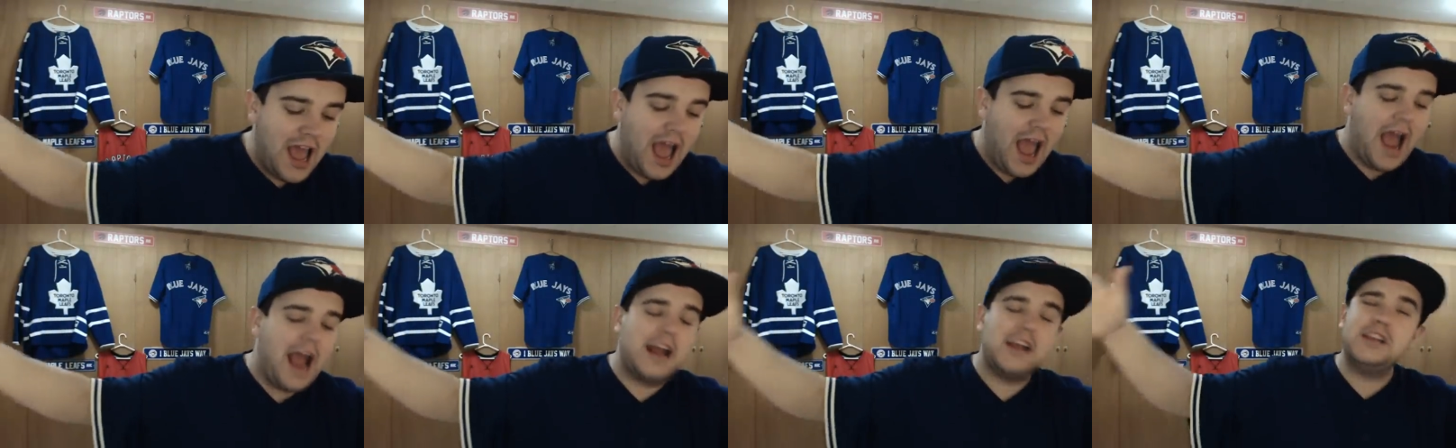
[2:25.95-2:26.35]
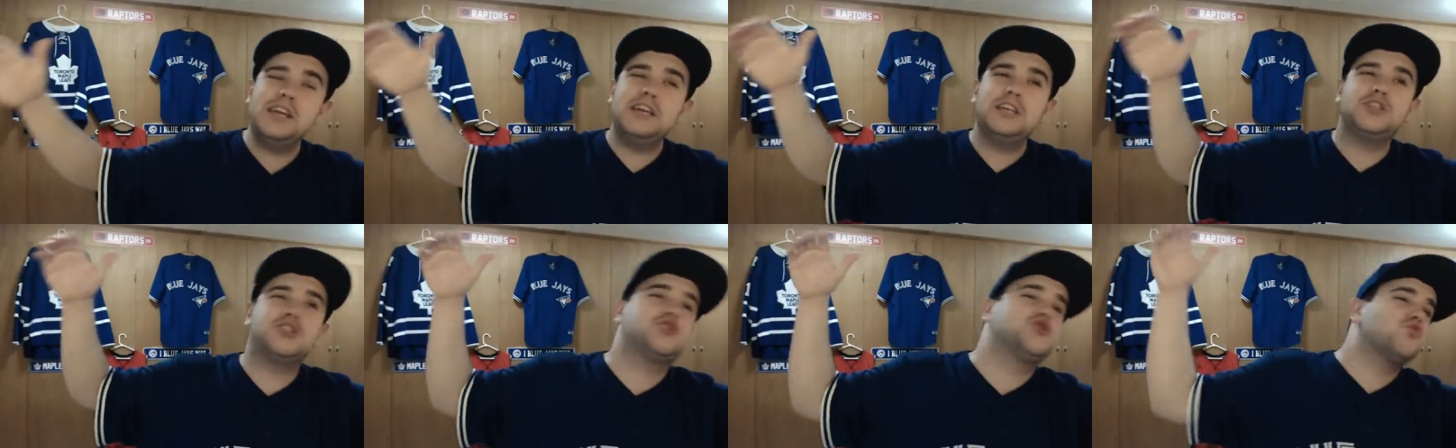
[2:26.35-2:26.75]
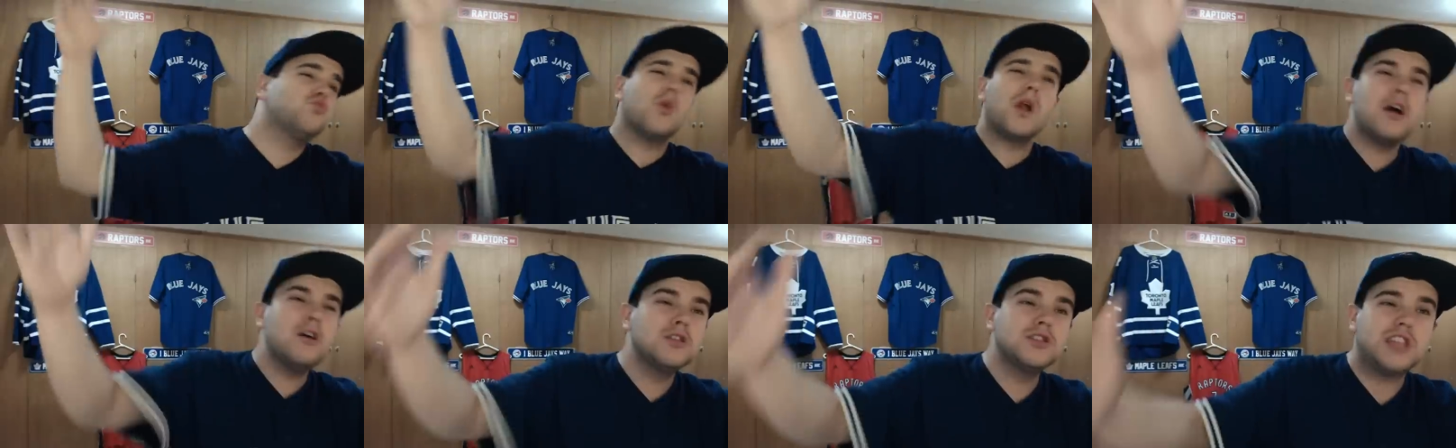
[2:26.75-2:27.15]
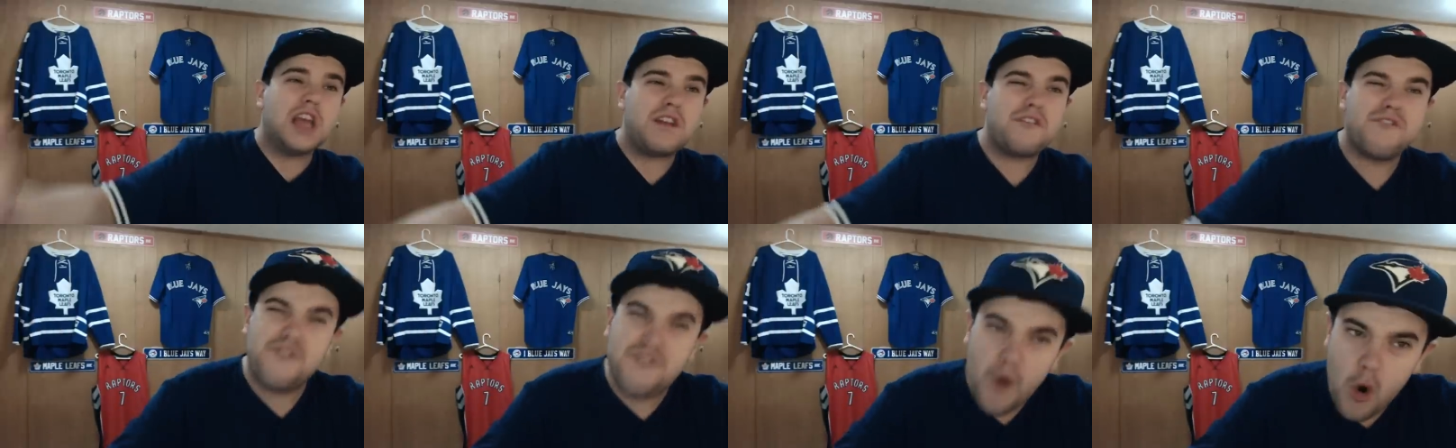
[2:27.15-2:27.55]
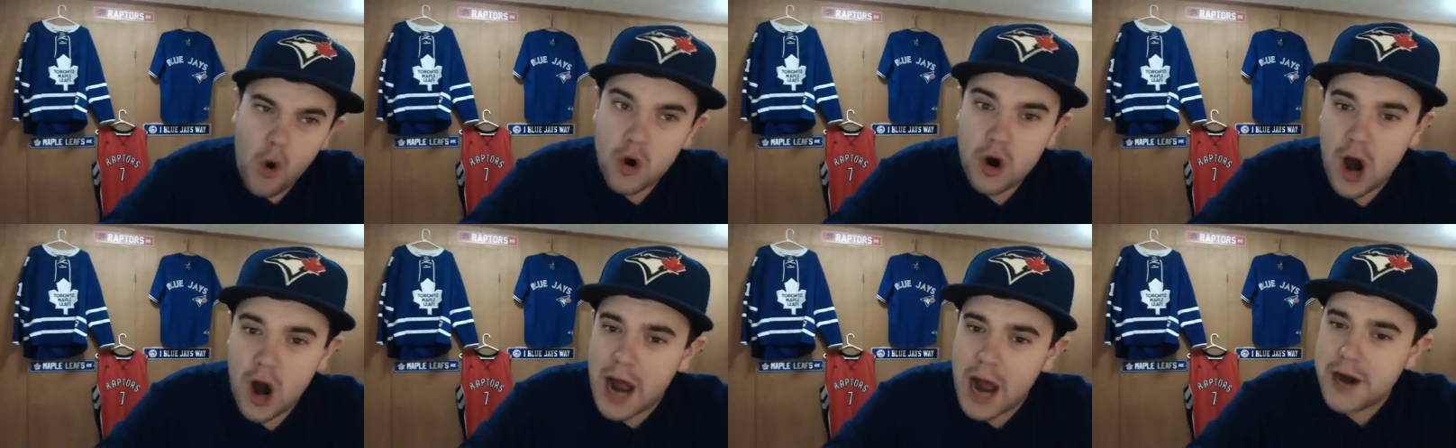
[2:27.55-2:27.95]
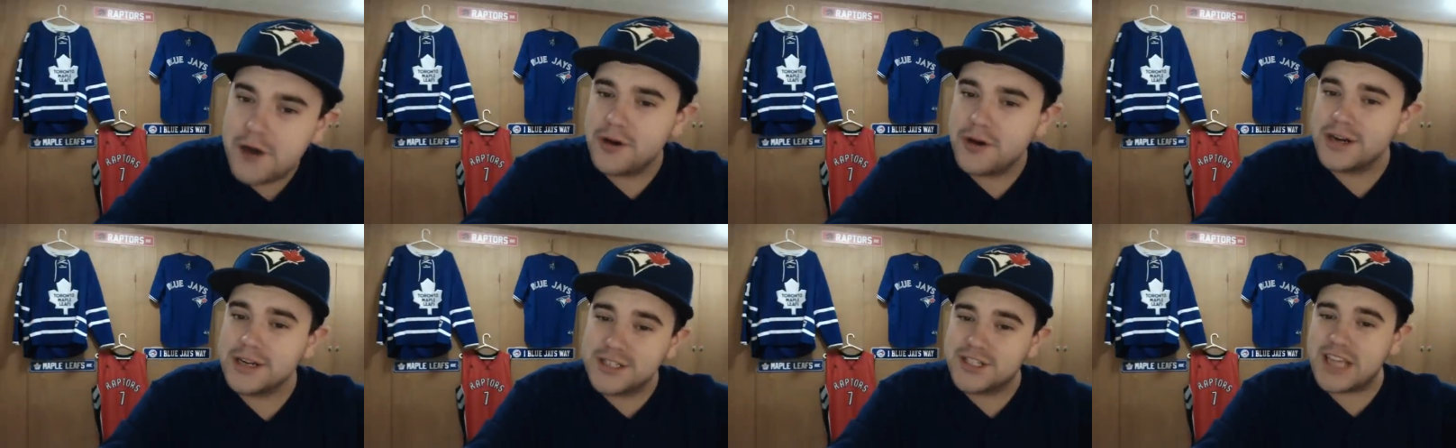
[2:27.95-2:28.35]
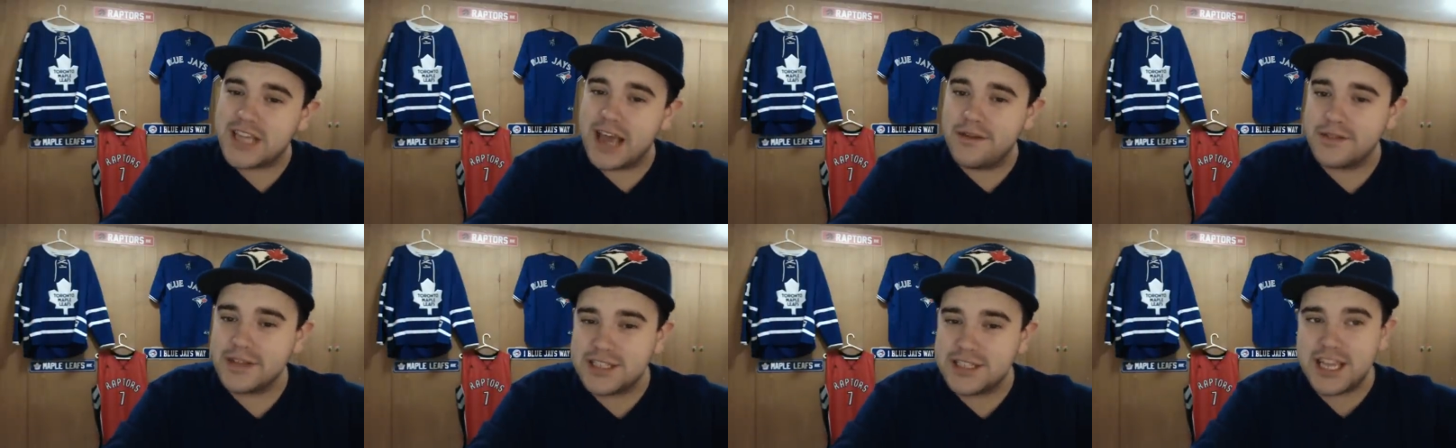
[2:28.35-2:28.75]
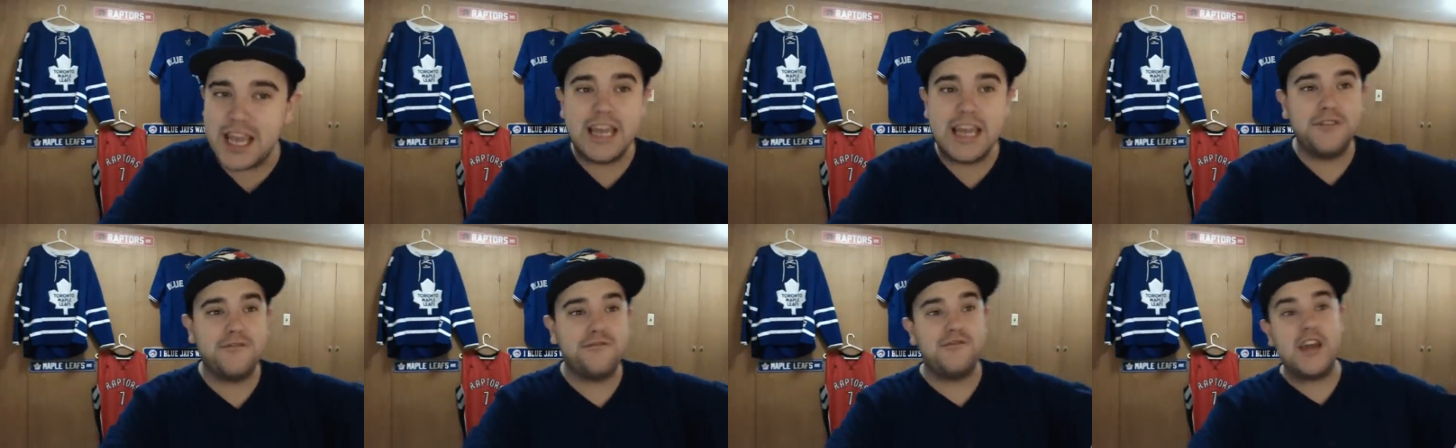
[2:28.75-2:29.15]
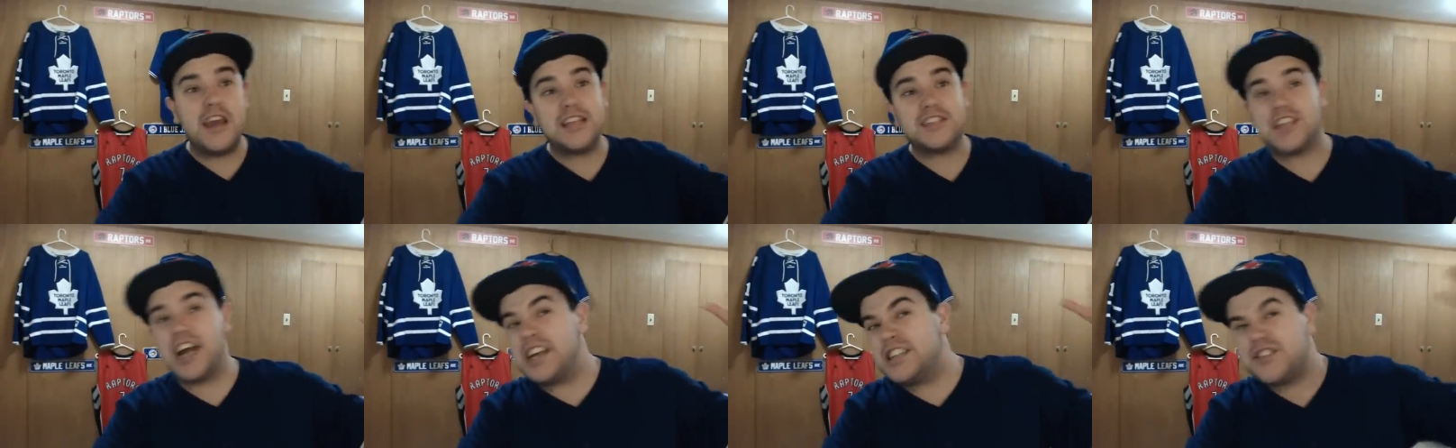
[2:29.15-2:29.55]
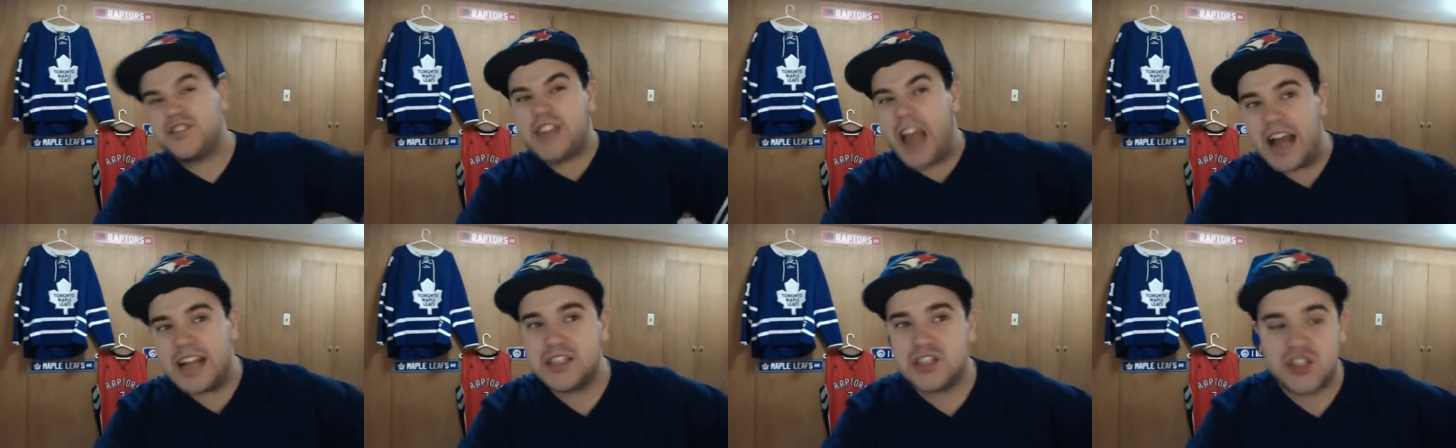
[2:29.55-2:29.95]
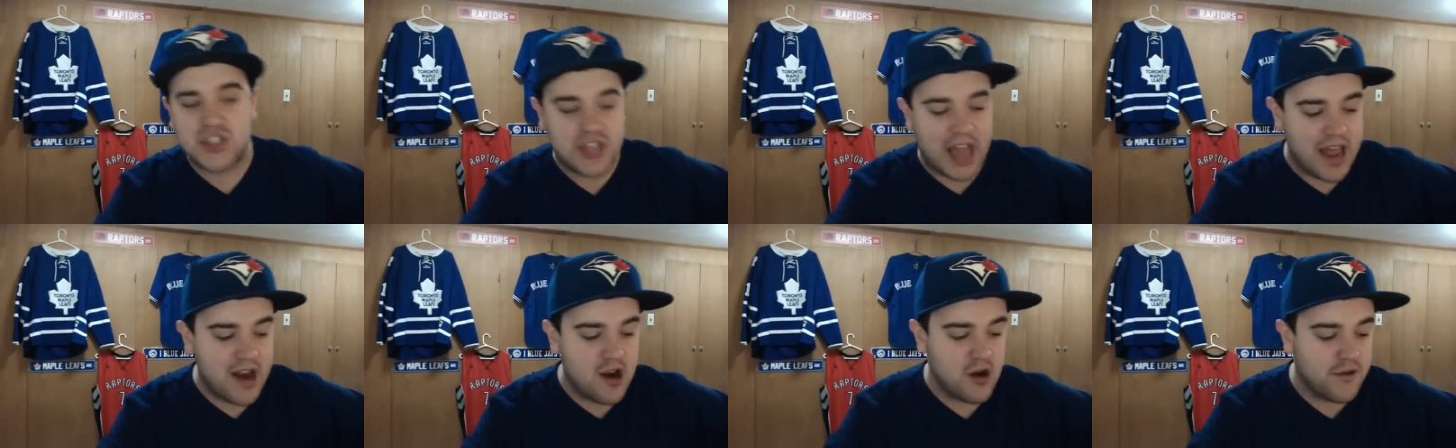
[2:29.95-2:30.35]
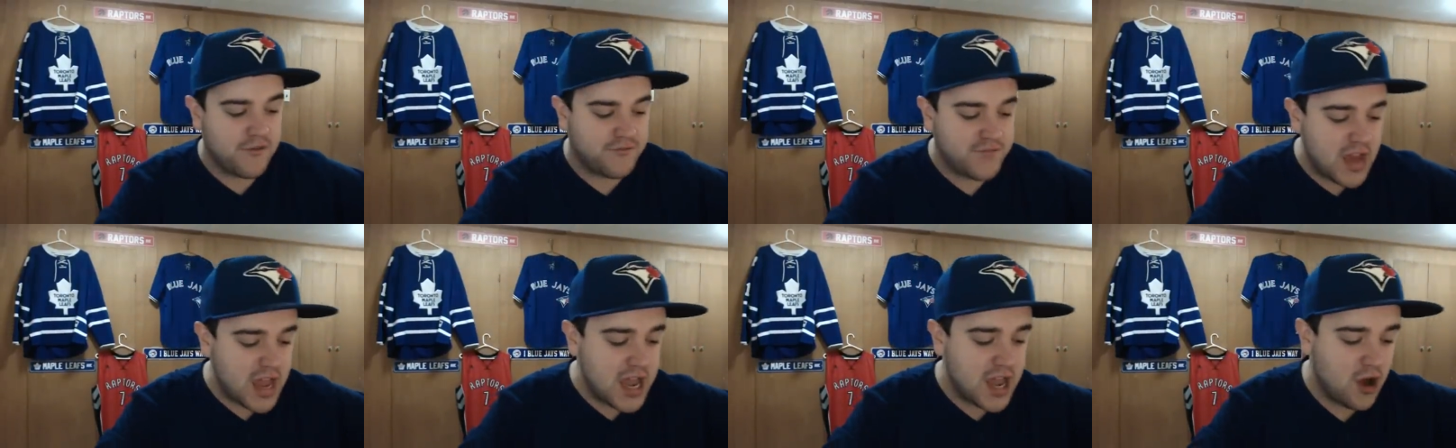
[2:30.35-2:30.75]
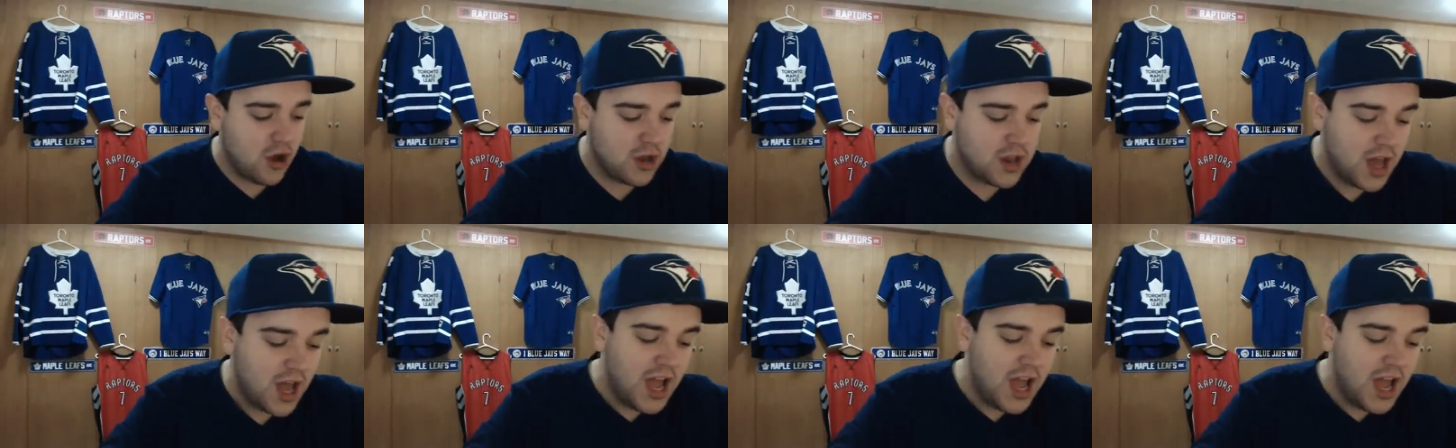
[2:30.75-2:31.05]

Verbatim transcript: and he drills it 417 feet to dead center field.